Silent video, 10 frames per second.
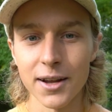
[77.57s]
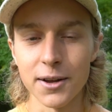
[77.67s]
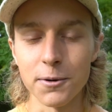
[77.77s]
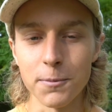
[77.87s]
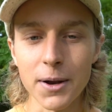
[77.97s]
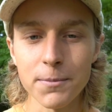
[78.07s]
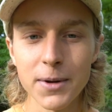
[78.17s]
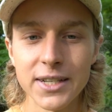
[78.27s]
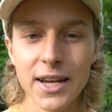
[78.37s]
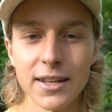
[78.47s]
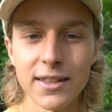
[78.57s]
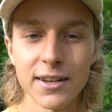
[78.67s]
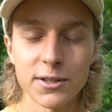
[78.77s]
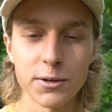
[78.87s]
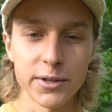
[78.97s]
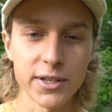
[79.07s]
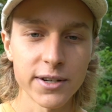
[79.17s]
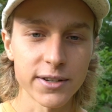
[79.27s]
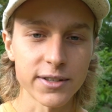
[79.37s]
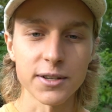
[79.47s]
When we take things too
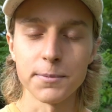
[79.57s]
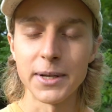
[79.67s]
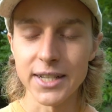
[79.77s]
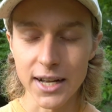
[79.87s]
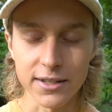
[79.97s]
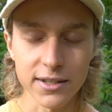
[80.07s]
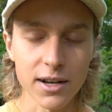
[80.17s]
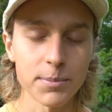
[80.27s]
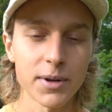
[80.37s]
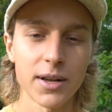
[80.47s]
seriously, we tense up,